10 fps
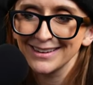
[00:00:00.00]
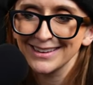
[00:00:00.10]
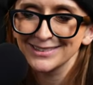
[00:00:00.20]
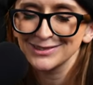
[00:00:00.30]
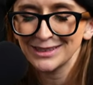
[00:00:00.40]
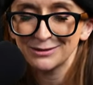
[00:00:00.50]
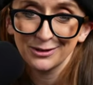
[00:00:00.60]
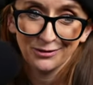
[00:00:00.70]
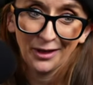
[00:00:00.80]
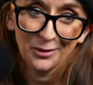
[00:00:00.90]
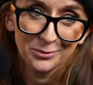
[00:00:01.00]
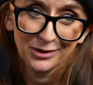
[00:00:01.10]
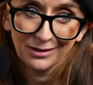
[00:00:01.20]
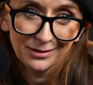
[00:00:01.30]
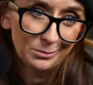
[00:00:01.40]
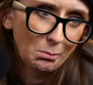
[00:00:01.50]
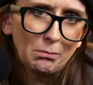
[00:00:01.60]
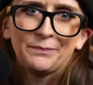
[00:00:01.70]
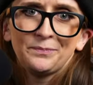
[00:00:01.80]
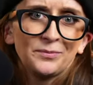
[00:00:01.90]
I guess like the fallow deer
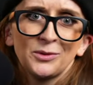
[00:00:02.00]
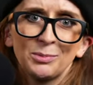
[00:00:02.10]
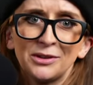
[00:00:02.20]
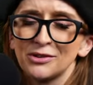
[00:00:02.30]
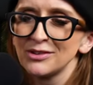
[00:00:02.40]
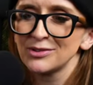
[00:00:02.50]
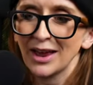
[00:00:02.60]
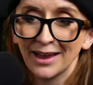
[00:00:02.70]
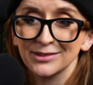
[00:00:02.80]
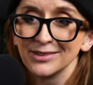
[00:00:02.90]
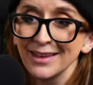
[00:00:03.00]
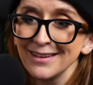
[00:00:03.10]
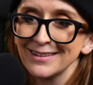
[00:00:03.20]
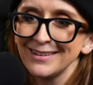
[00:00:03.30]
species has that.